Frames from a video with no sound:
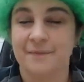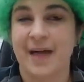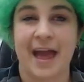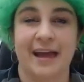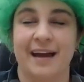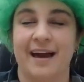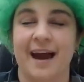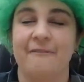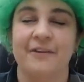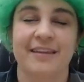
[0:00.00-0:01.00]
like
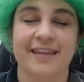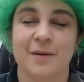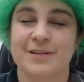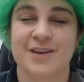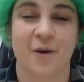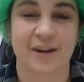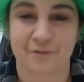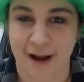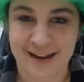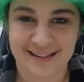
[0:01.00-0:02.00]
everything was going
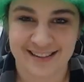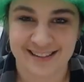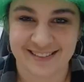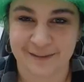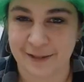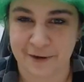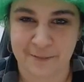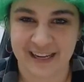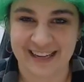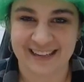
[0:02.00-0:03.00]
right with your
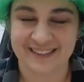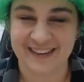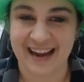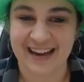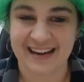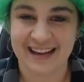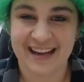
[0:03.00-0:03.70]
money, right?